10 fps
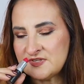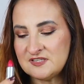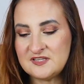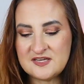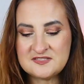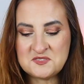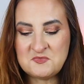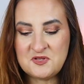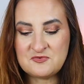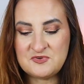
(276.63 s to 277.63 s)
It does
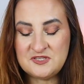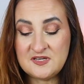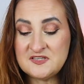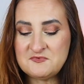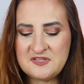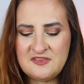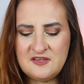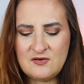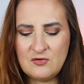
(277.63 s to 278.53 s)
smell really nice, but I think